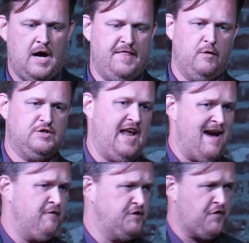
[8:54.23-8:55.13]
There was an
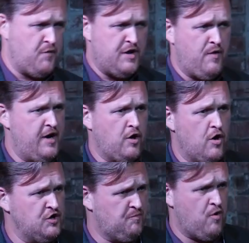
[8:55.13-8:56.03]
average of 3 credit
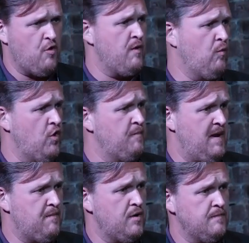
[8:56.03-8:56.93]
cards per reward
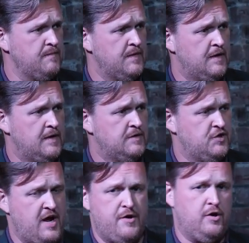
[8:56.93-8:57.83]
member.
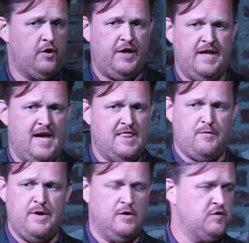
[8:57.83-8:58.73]
So now you're looking at
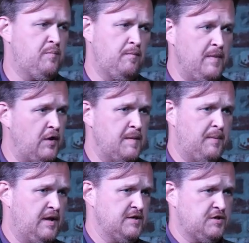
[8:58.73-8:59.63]
300 million
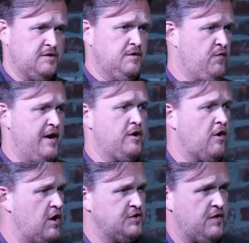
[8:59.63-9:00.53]
plus credit
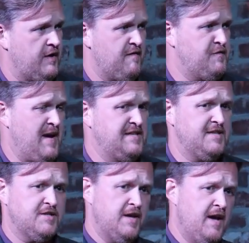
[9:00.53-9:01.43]
cards on an average
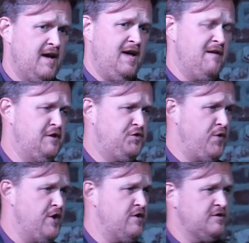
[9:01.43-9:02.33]
basis. Every 2
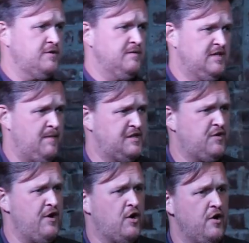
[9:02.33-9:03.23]
years, somebody's
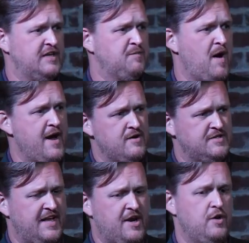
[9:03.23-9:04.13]
credit card
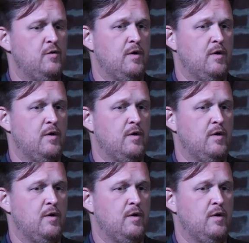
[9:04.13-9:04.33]
expires, they get a new